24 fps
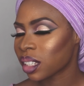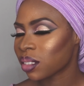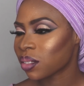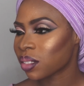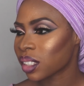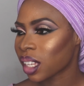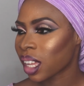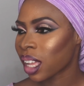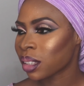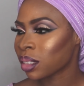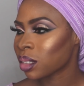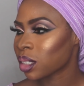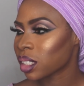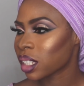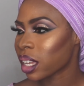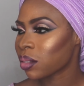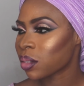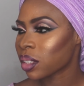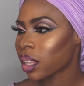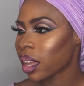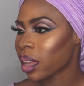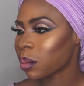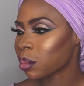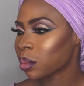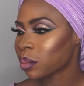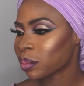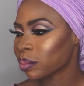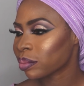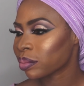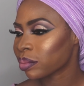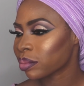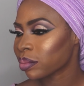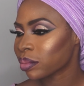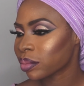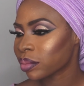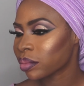But the Asooke is a
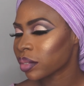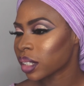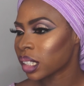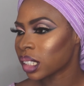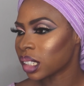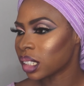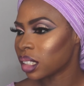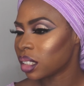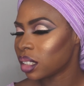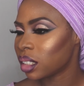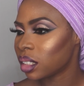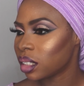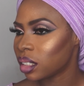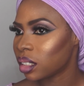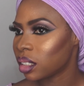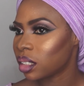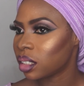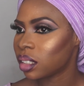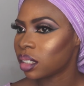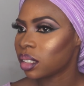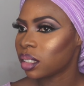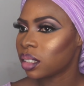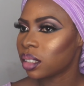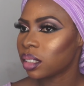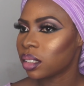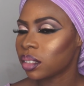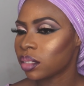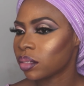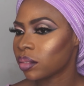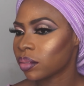thick material anyway, so